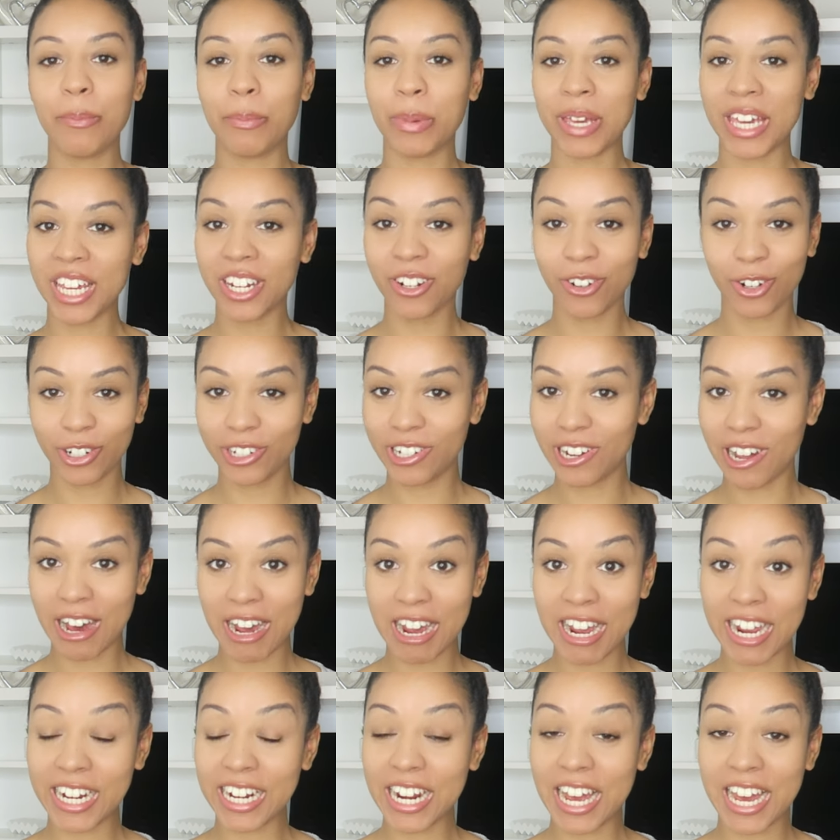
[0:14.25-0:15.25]
being
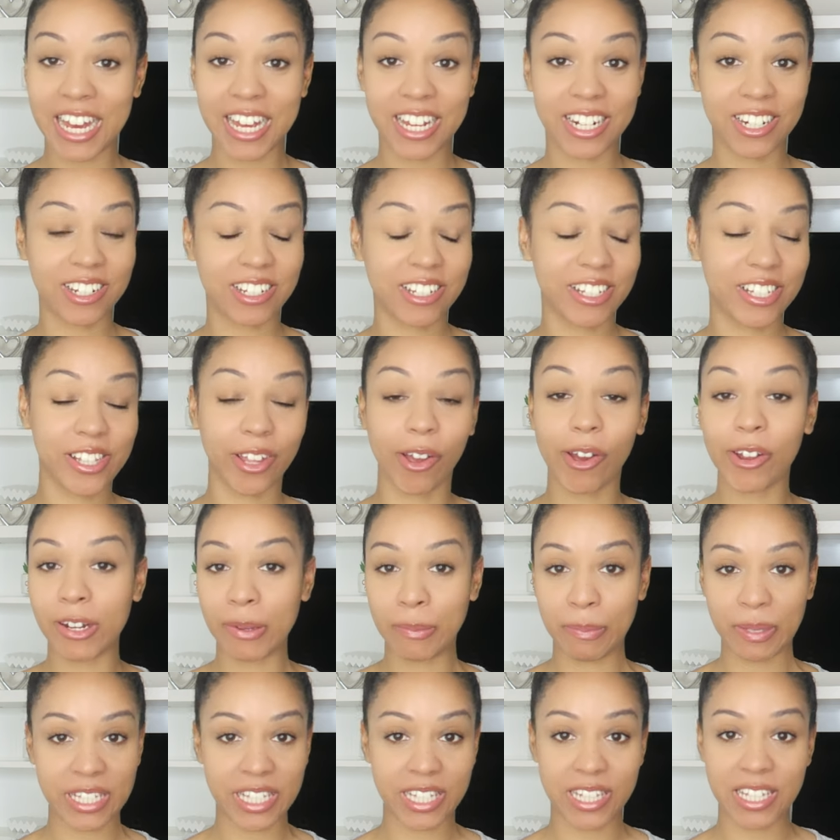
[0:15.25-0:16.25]
online and starting
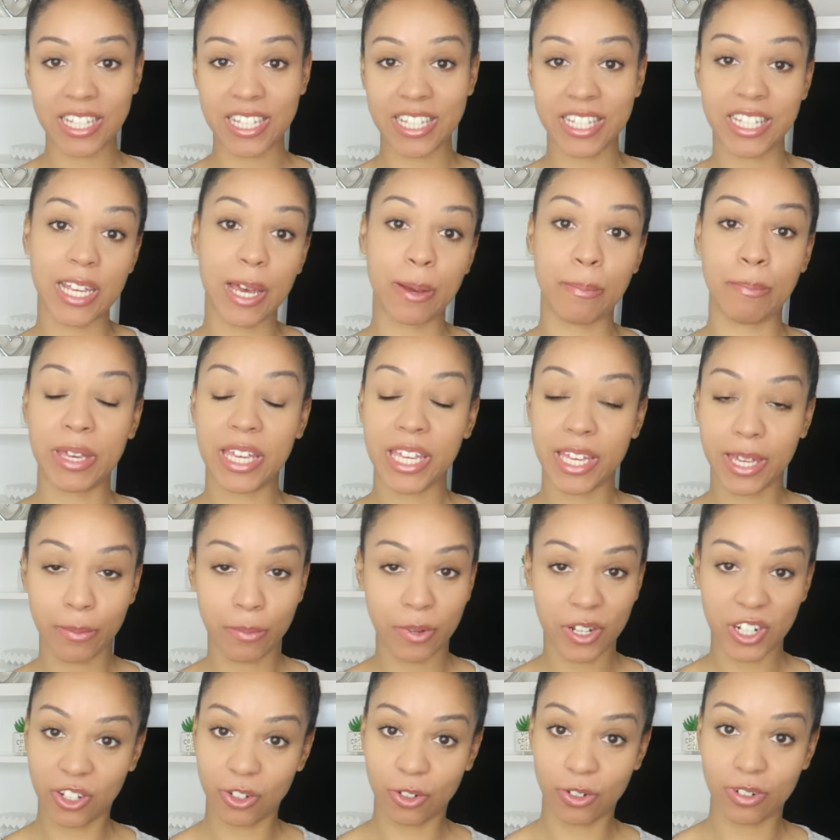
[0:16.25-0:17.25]
a business and making
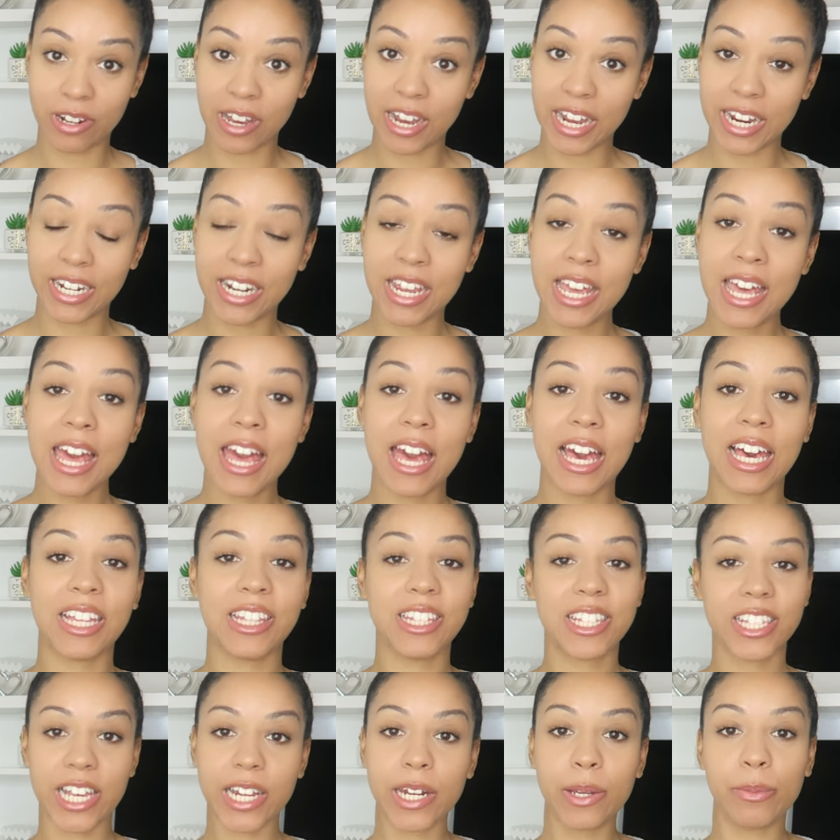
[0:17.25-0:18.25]
money online
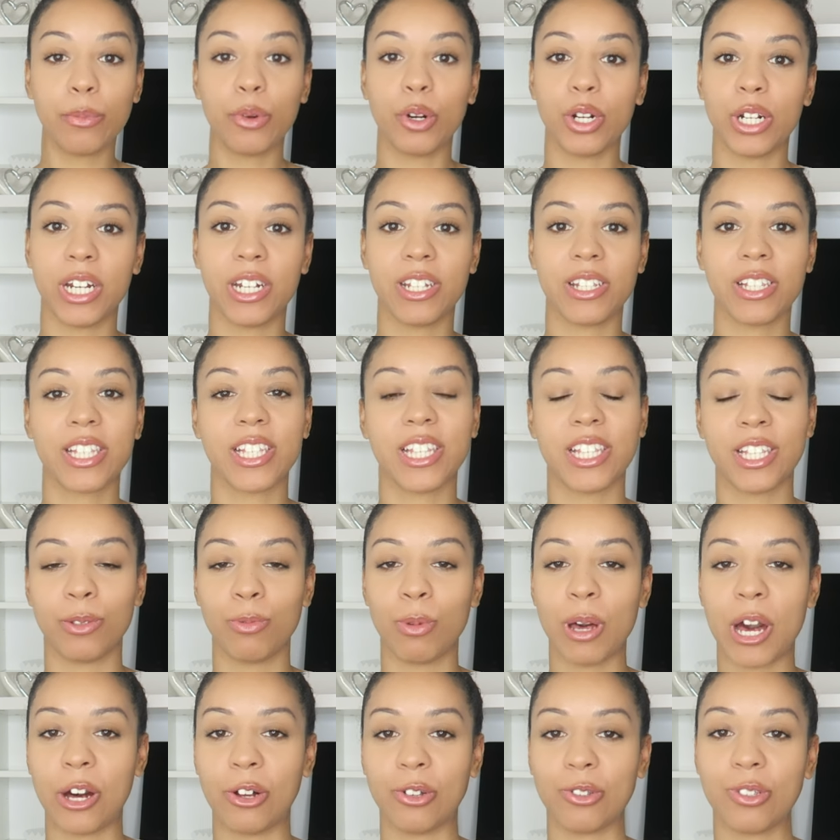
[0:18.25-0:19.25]
and selling products as
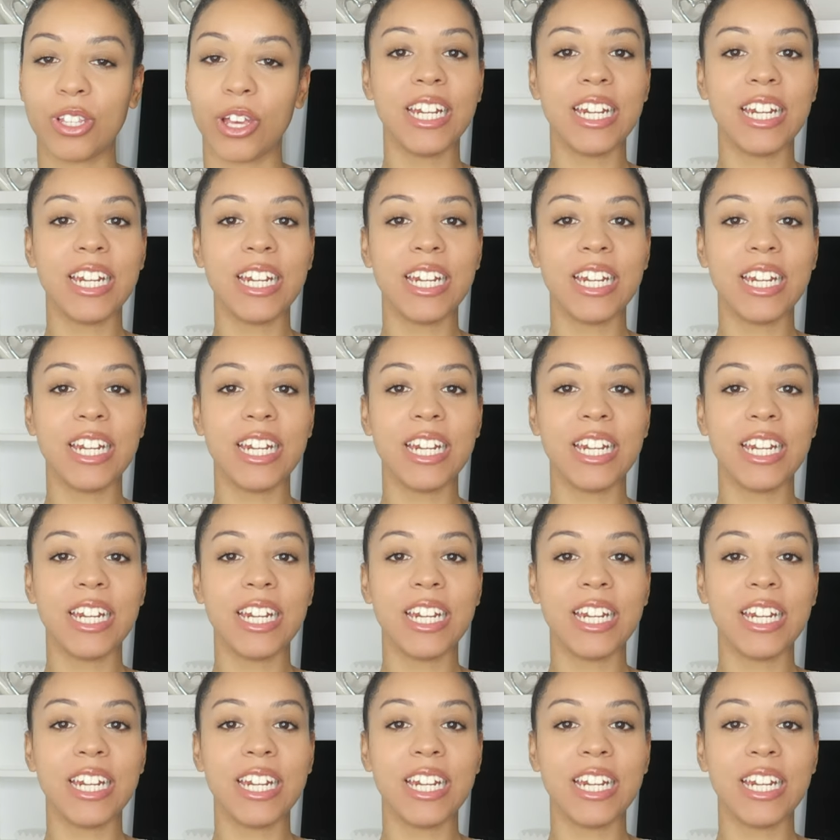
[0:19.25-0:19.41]
well.